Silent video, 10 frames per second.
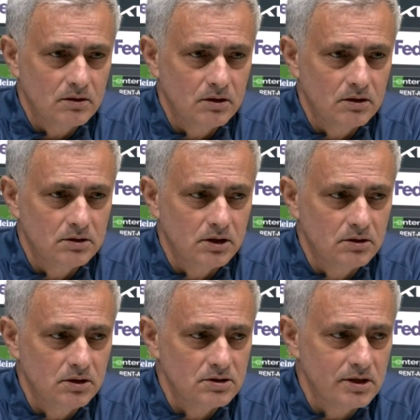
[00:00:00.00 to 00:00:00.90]
Uh,
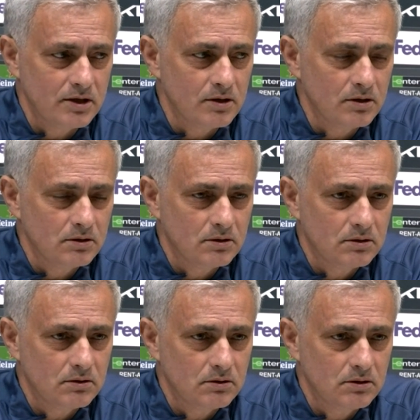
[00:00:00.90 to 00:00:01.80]
ten years later,
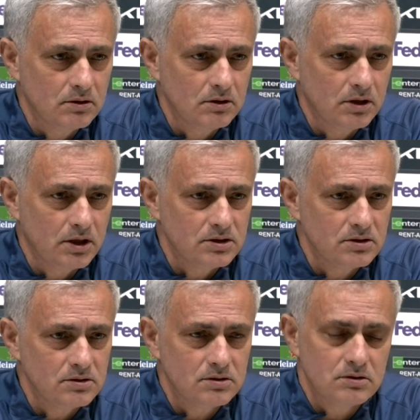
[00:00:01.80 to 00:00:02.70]
he has
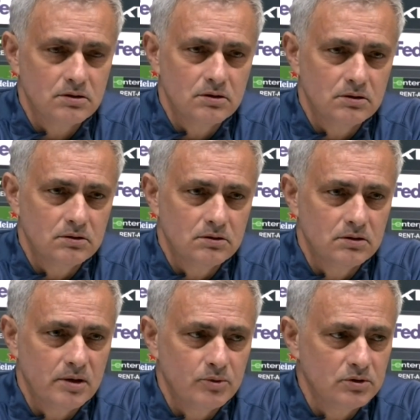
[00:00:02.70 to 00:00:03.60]
his
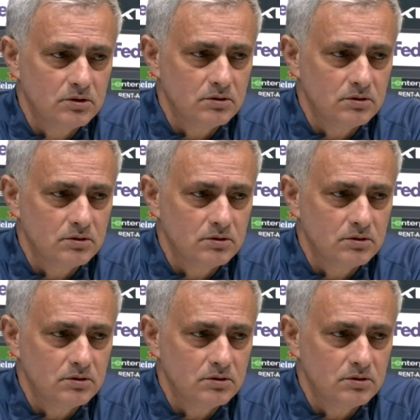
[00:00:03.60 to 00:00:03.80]
debut